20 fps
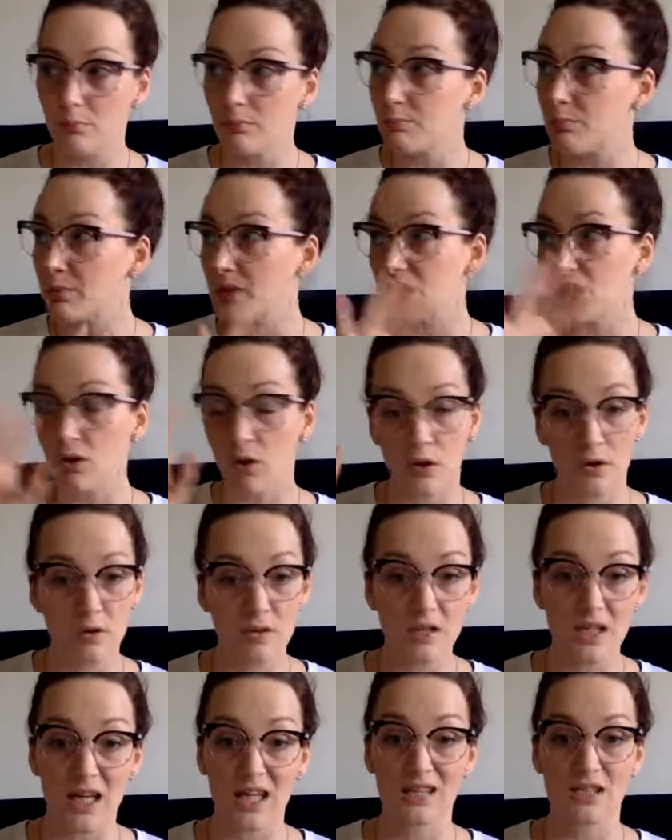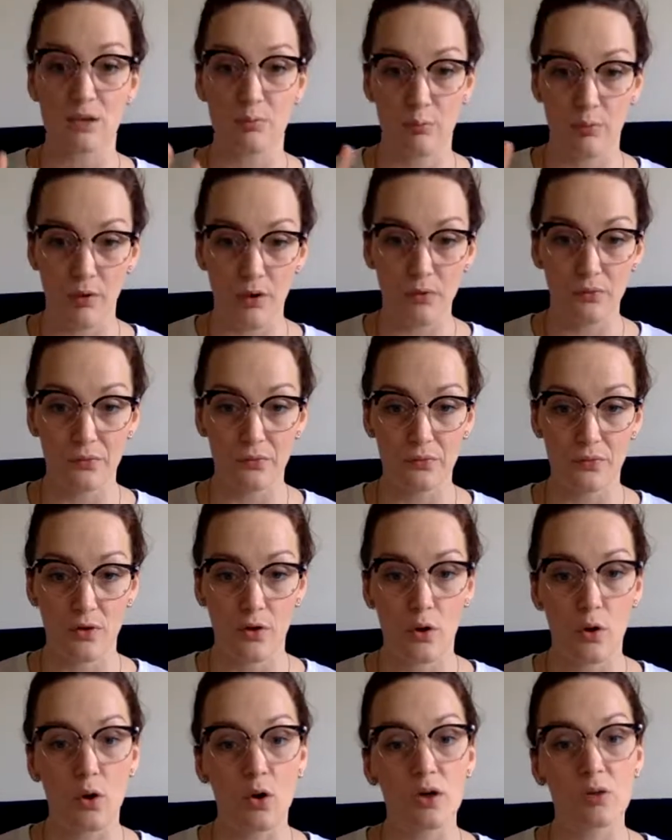Beyond and above
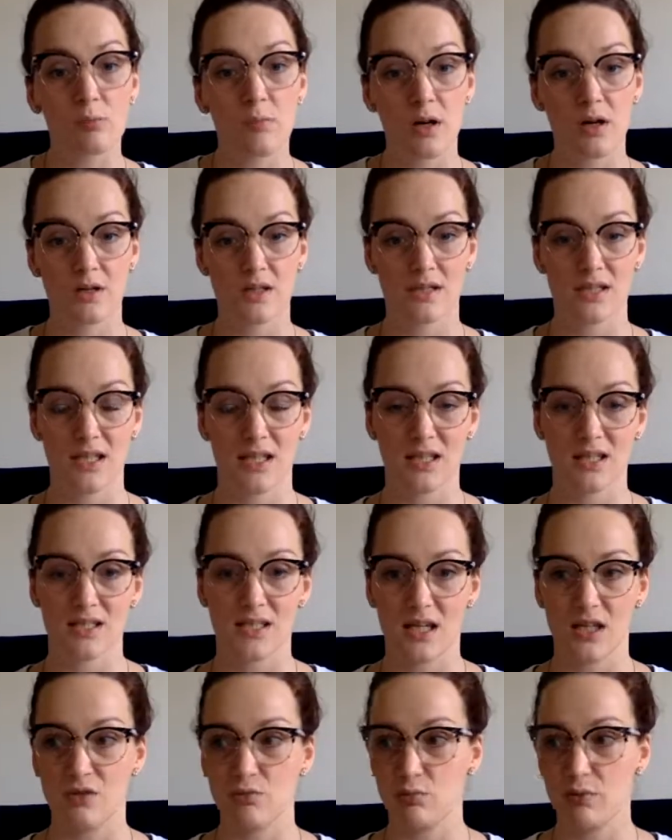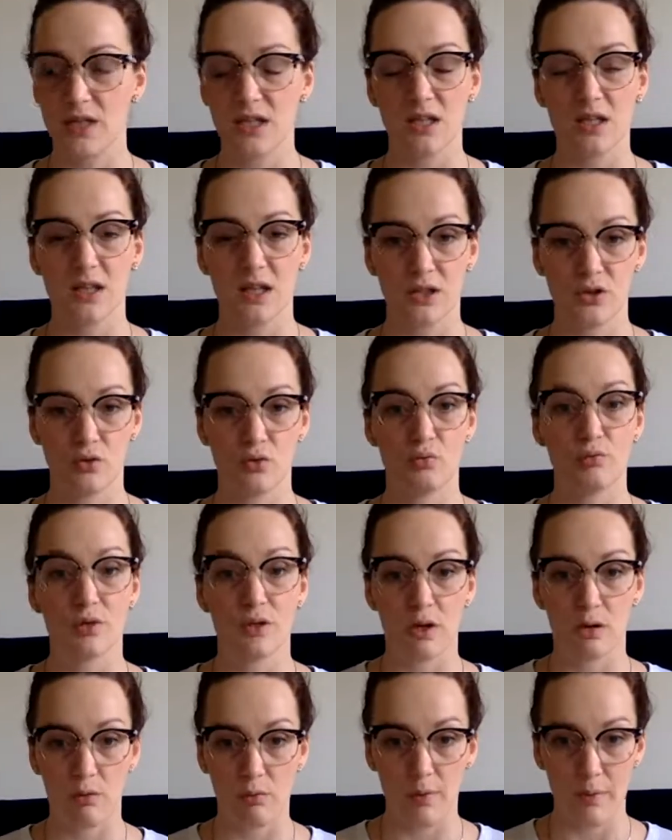all marketing that we can do with
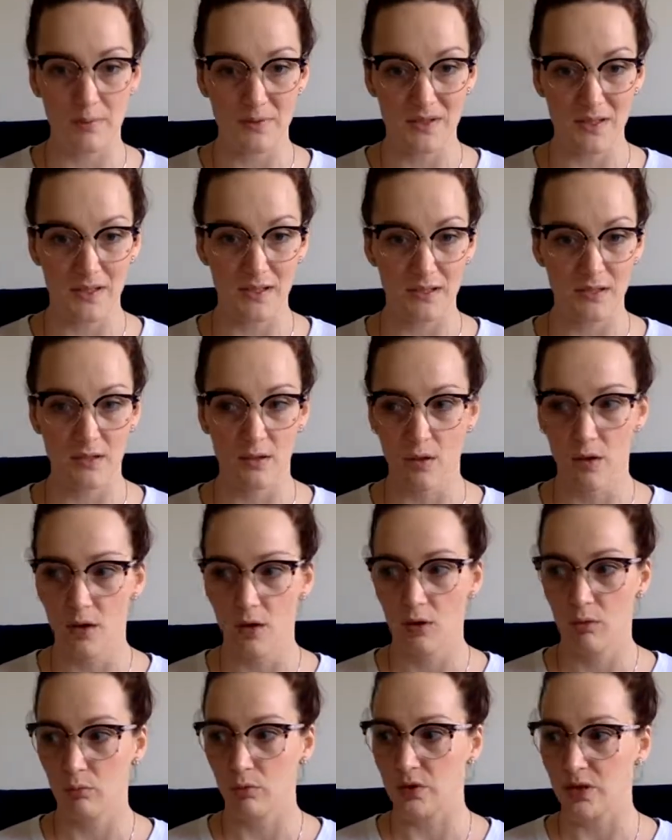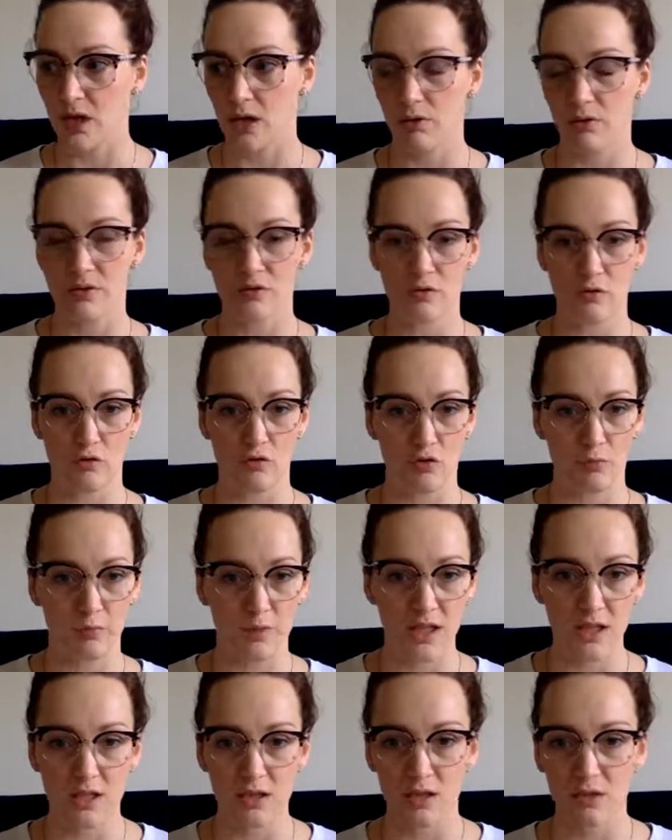our website, with our social
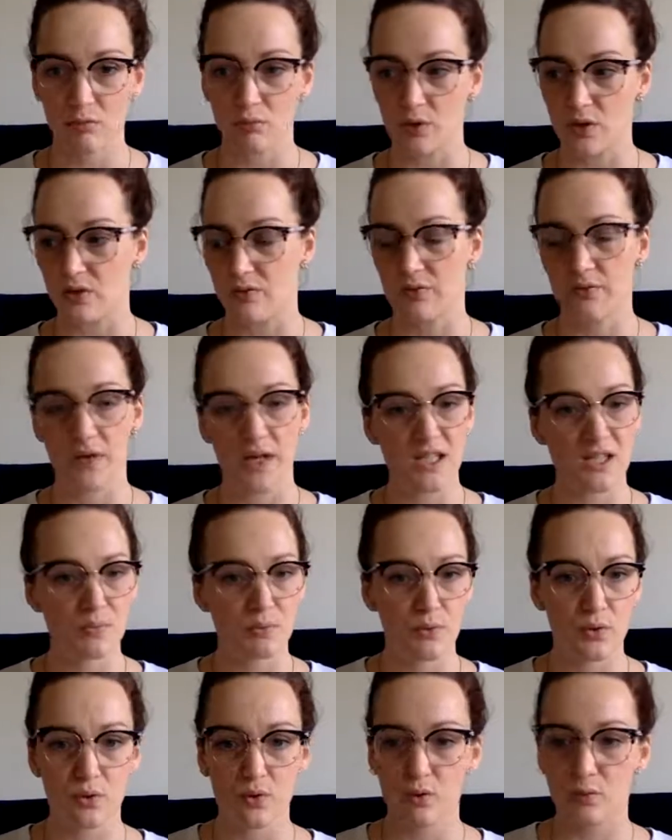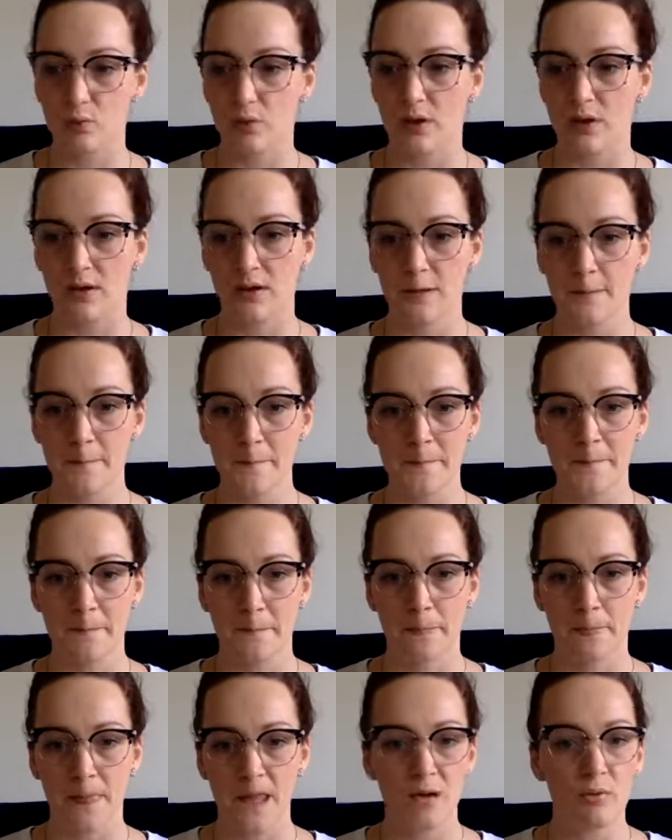media, with Facebook,
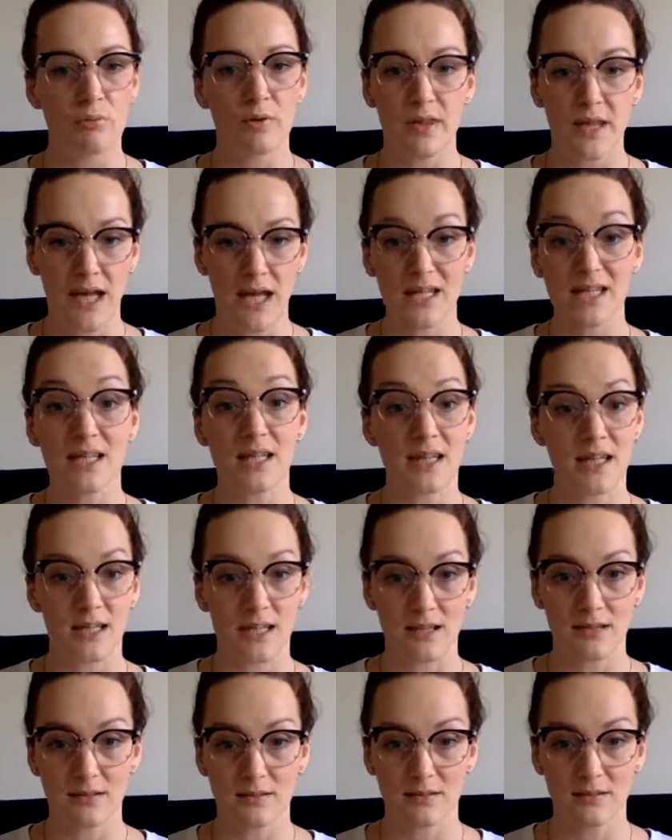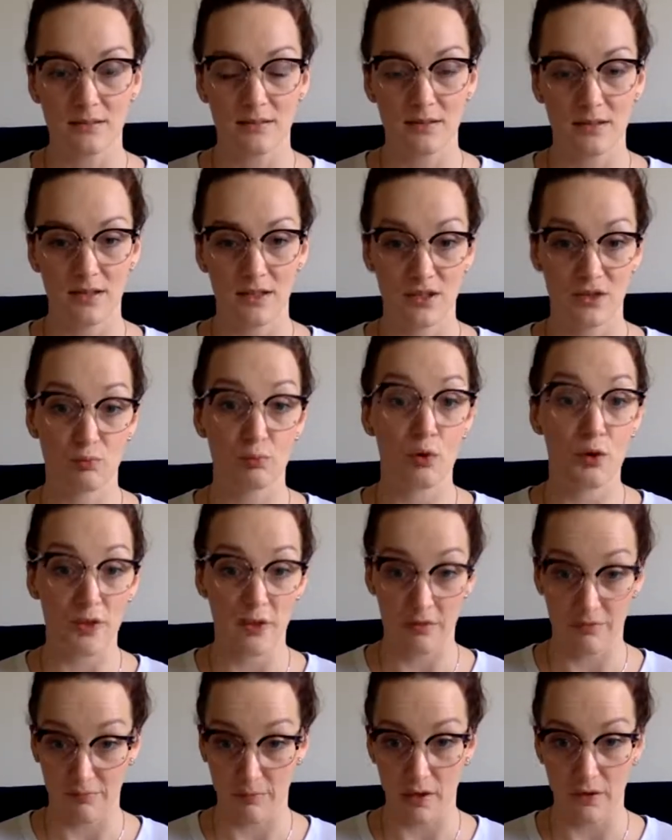with anything, is word
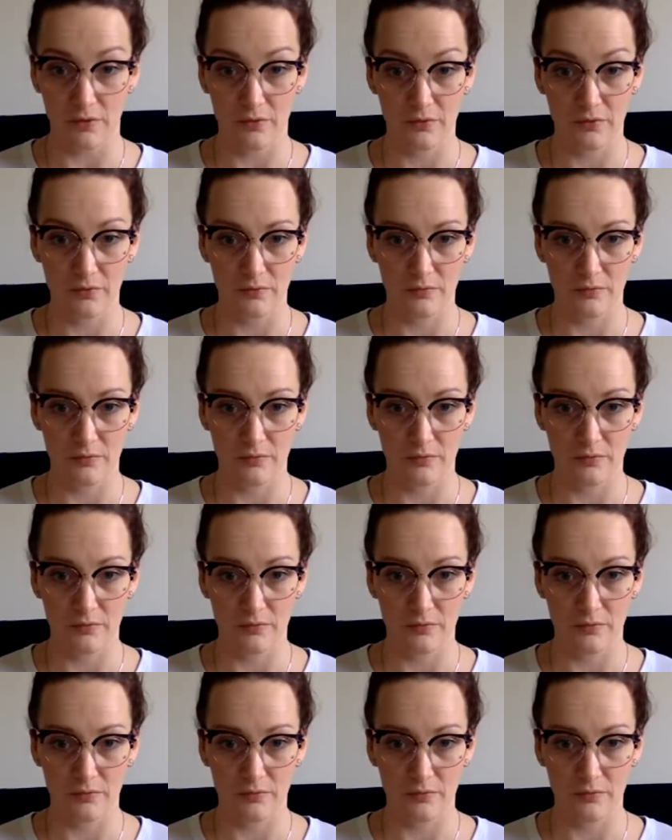of mouth.